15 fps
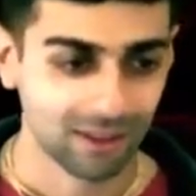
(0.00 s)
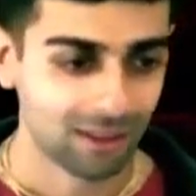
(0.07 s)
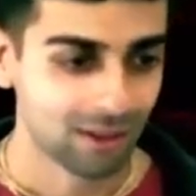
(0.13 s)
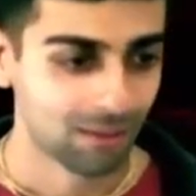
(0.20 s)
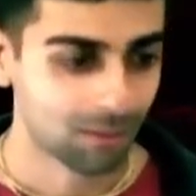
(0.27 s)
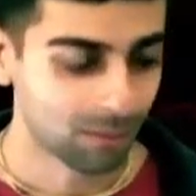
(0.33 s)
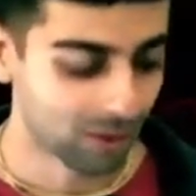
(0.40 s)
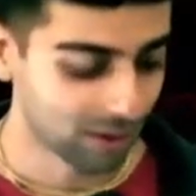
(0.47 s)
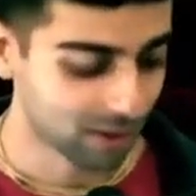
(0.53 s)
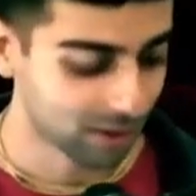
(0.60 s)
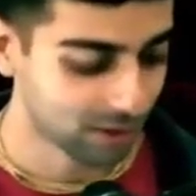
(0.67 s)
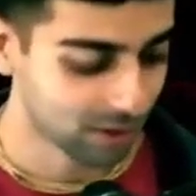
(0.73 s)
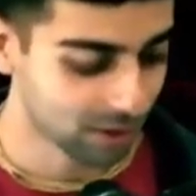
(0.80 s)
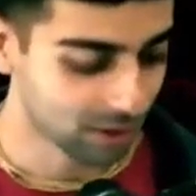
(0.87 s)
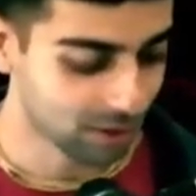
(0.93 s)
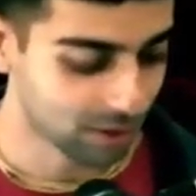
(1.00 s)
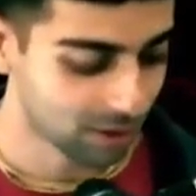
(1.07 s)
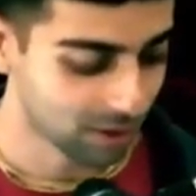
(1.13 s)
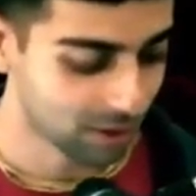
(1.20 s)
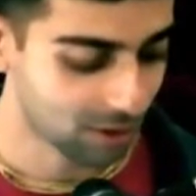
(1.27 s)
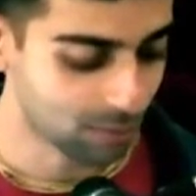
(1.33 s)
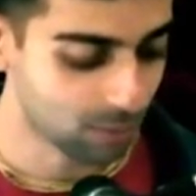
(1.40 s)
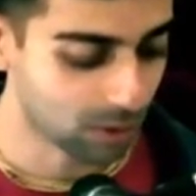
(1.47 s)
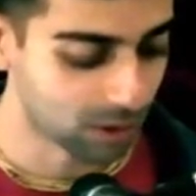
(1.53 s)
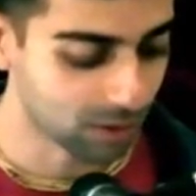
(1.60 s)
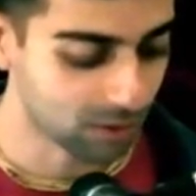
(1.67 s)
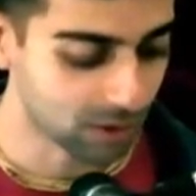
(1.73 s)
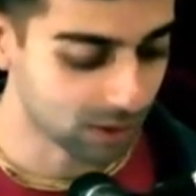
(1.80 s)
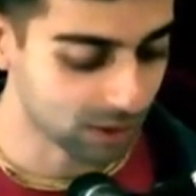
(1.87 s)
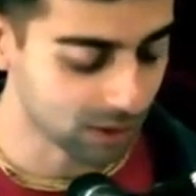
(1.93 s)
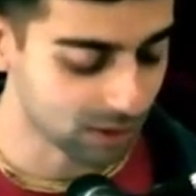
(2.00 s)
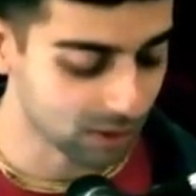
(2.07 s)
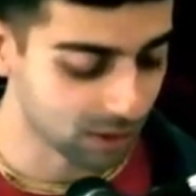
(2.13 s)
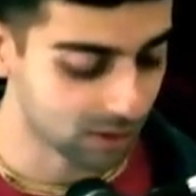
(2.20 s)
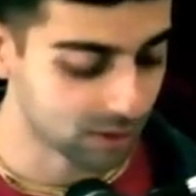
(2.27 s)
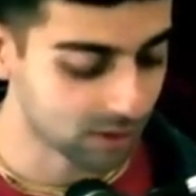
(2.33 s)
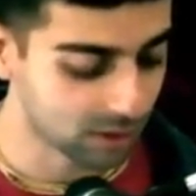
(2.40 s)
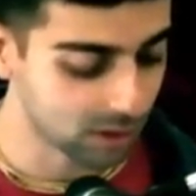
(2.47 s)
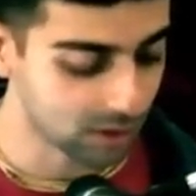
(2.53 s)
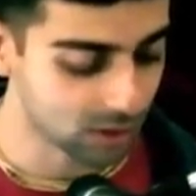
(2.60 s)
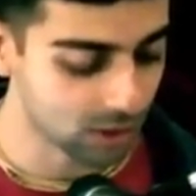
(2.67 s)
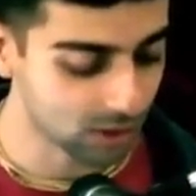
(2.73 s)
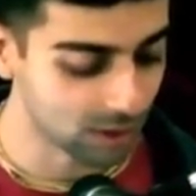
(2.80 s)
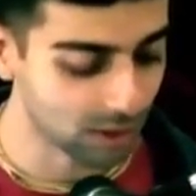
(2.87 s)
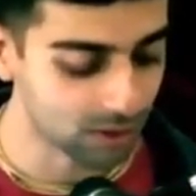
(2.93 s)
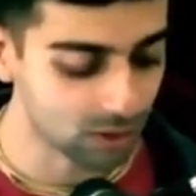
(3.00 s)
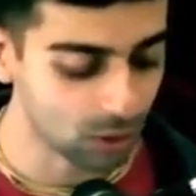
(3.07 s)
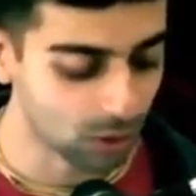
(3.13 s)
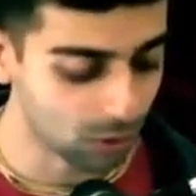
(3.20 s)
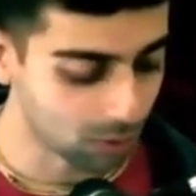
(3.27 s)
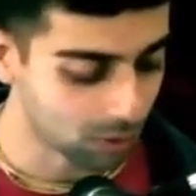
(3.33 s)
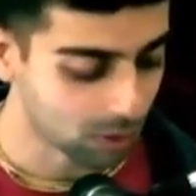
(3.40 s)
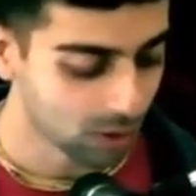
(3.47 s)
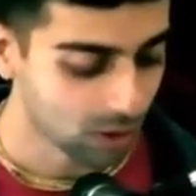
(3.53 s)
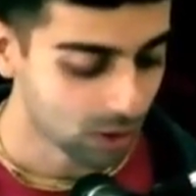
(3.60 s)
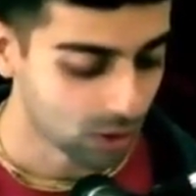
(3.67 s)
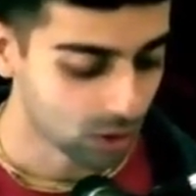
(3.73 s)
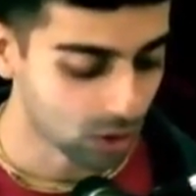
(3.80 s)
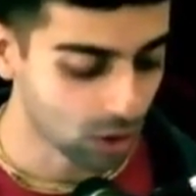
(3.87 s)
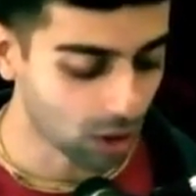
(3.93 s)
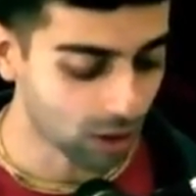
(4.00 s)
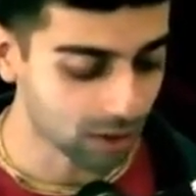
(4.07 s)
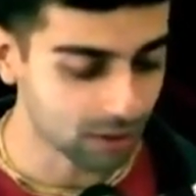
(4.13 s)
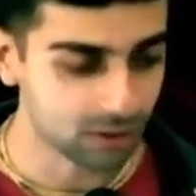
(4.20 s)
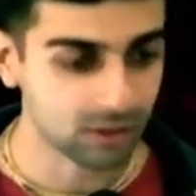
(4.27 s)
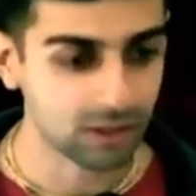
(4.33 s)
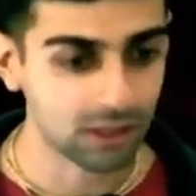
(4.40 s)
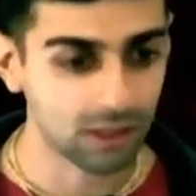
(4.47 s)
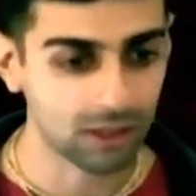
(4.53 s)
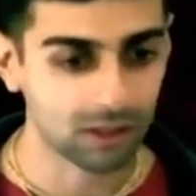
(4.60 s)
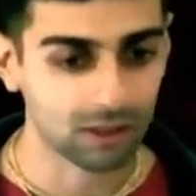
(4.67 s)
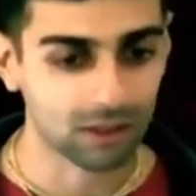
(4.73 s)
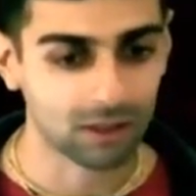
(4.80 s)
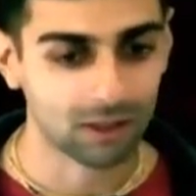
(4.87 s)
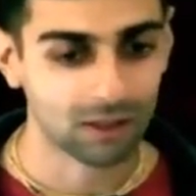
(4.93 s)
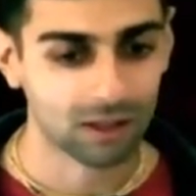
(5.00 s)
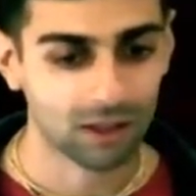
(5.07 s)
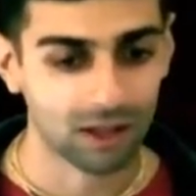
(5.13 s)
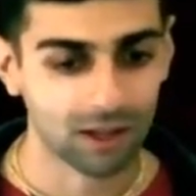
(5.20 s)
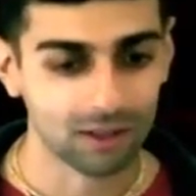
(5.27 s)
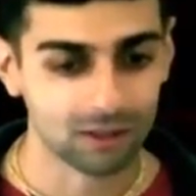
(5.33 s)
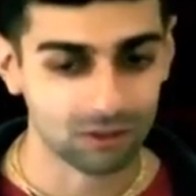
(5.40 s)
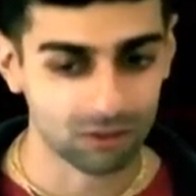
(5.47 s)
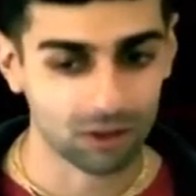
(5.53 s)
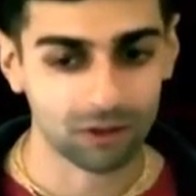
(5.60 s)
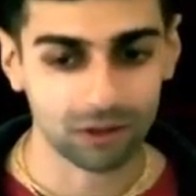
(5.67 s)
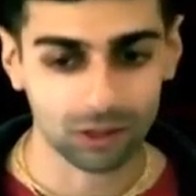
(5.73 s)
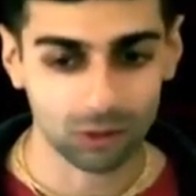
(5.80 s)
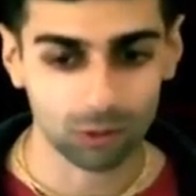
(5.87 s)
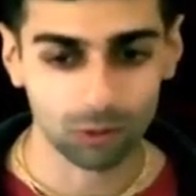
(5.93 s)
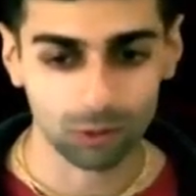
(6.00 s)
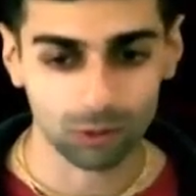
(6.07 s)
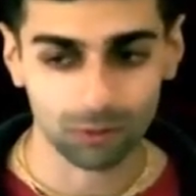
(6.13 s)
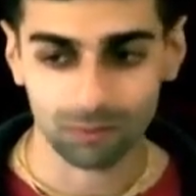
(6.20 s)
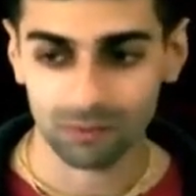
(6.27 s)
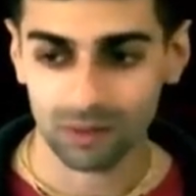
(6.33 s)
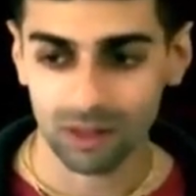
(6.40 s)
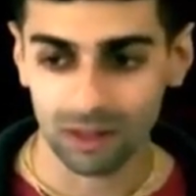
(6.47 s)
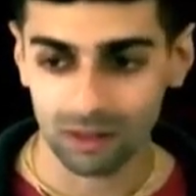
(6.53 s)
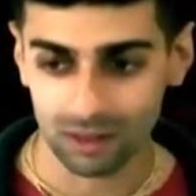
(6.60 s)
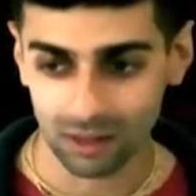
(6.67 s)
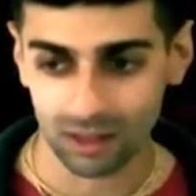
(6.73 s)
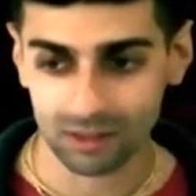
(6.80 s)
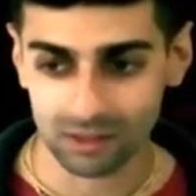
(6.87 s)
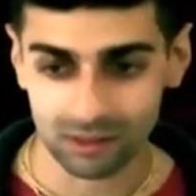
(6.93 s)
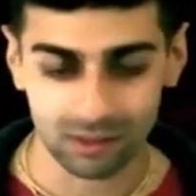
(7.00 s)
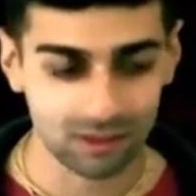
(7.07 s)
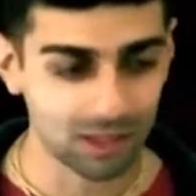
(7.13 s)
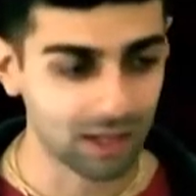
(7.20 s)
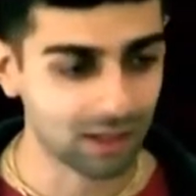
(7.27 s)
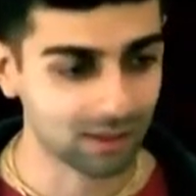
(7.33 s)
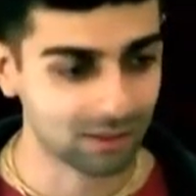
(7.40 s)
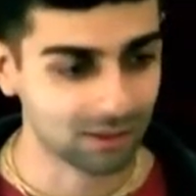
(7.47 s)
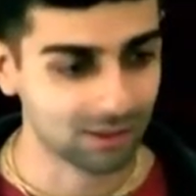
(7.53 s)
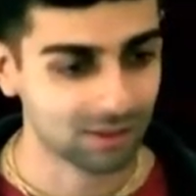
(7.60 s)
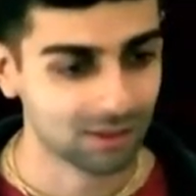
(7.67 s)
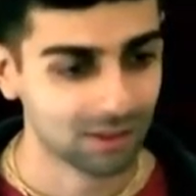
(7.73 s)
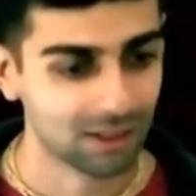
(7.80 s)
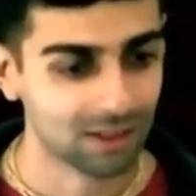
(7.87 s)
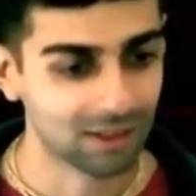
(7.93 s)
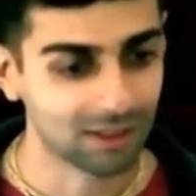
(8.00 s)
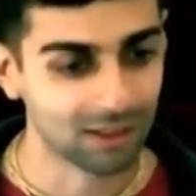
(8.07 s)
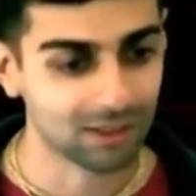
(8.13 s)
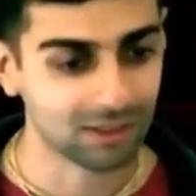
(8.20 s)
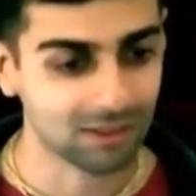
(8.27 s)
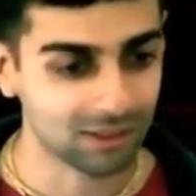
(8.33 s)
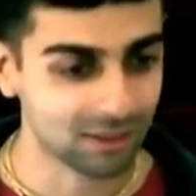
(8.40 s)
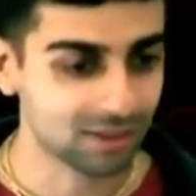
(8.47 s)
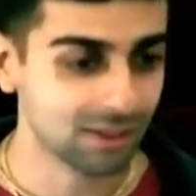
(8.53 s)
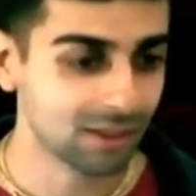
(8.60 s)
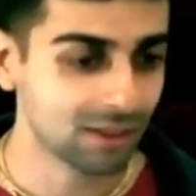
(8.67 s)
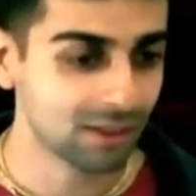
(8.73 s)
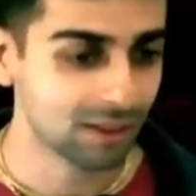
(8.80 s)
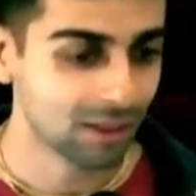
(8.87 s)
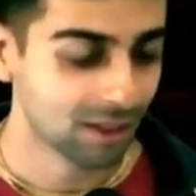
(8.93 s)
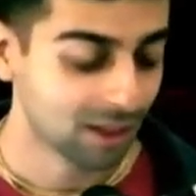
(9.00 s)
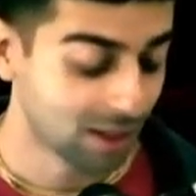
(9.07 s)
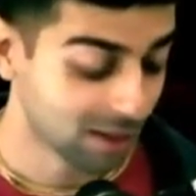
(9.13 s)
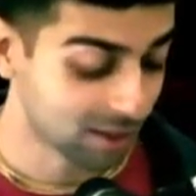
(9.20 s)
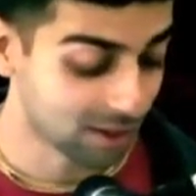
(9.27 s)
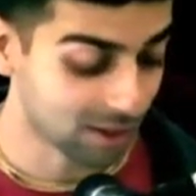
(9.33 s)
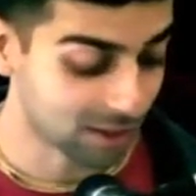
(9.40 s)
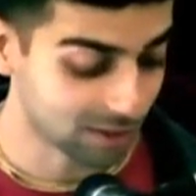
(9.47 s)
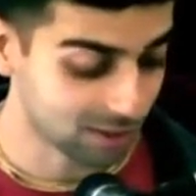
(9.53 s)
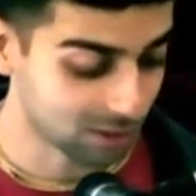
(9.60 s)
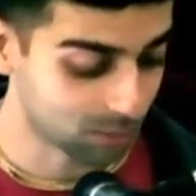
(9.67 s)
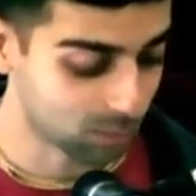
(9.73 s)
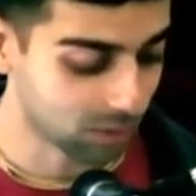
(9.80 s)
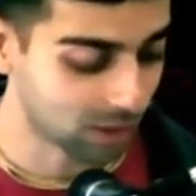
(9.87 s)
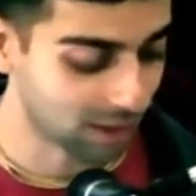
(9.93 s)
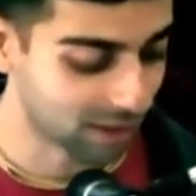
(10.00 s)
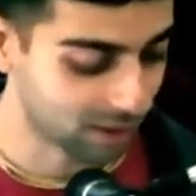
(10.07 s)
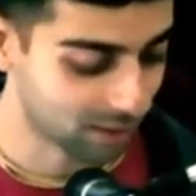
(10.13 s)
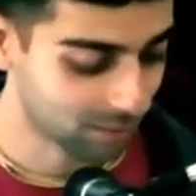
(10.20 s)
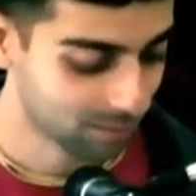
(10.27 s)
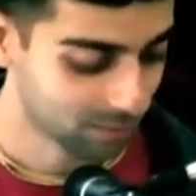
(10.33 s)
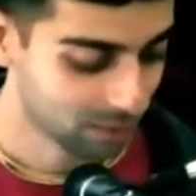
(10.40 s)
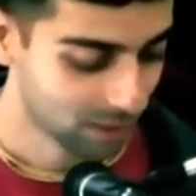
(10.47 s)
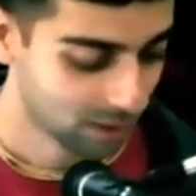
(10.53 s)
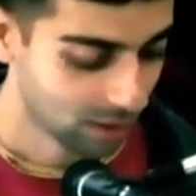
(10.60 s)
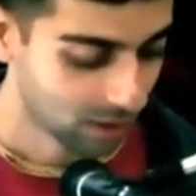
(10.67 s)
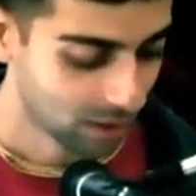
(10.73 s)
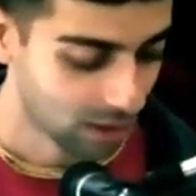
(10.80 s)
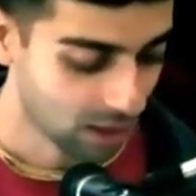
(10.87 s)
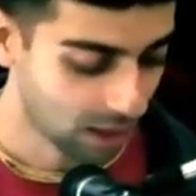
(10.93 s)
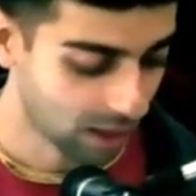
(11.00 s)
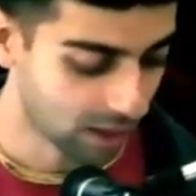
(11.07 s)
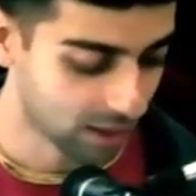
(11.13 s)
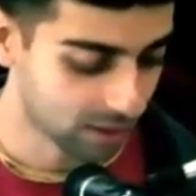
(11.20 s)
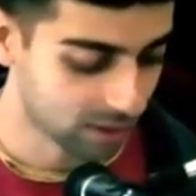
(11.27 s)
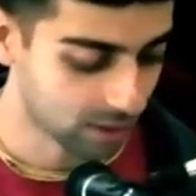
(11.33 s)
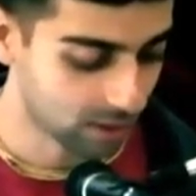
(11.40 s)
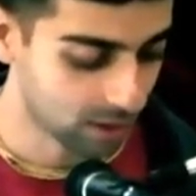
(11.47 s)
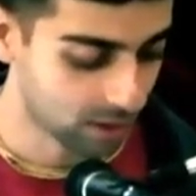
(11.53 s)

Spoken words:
But here in Bhagavad Gita, it's teaching that no, God is young and he's very cool and he likes to dance and he likes to sing and he likes to play. And